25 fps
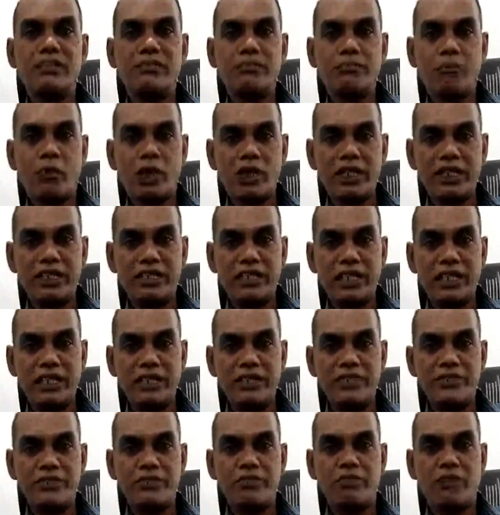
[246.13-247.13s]

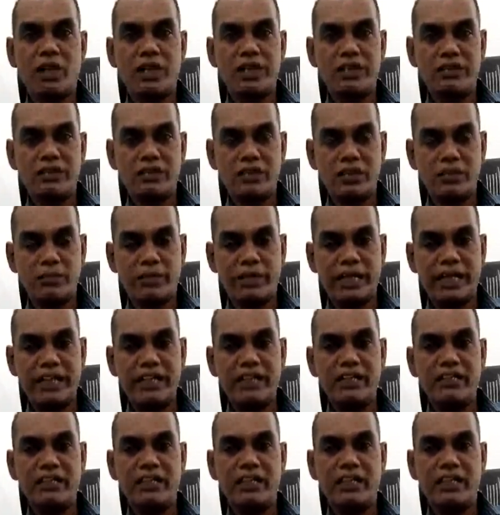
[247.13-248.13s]
monitored
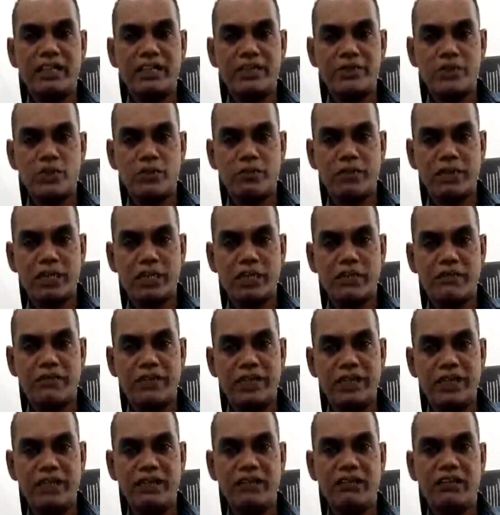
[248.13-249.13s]
by Reserve Bank of
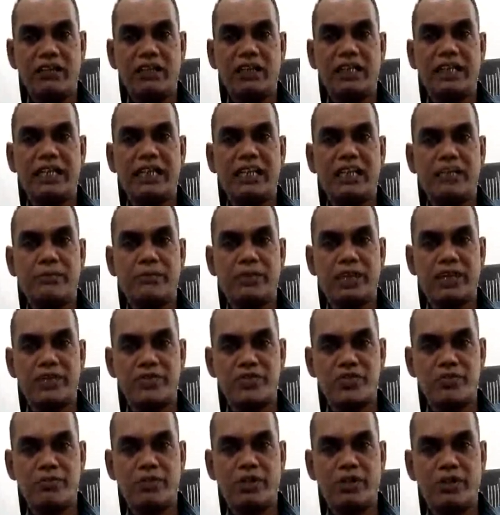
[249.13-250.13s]
India and Income
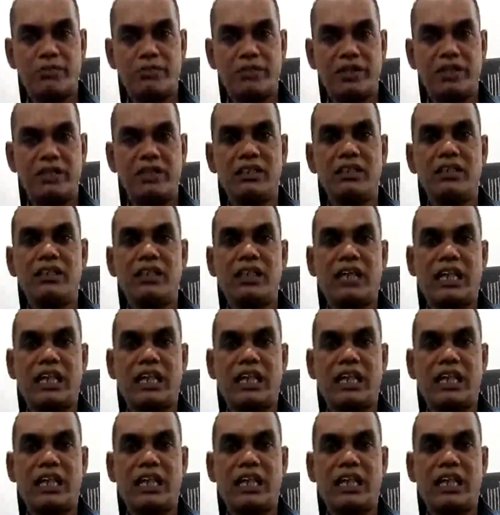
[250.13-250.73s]
Tax Department,